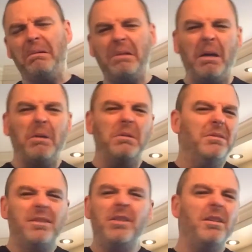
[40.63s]

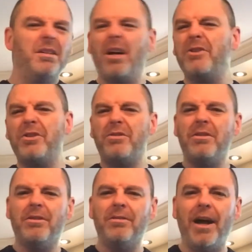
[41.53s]
I'll just,
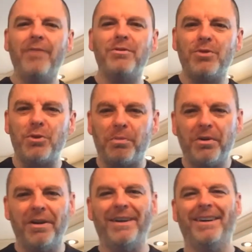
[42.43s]
have some soup.
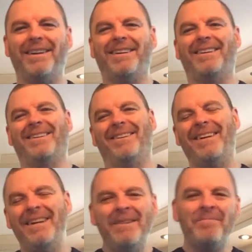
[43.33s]

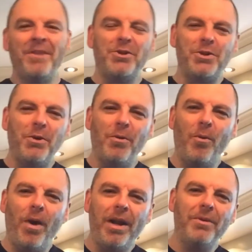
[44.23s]
And so
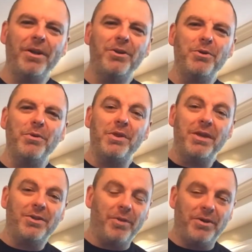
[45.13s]
what I'm going to do with
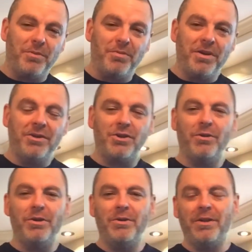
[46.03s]
this recipe is
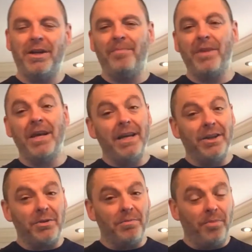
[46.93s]
show you that
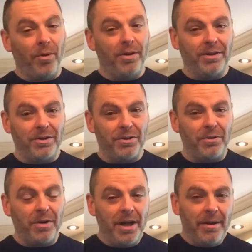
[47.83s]
it's important
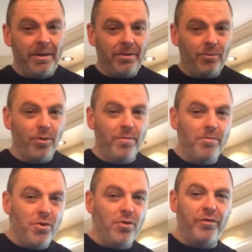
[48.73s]
to
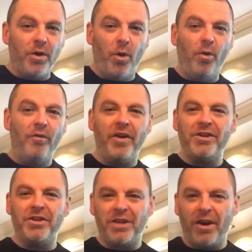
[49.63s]
remove the whole
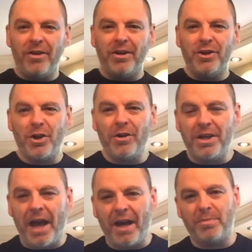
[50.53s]
vegetarian
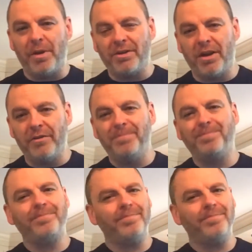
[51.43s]
chunky aspect of it.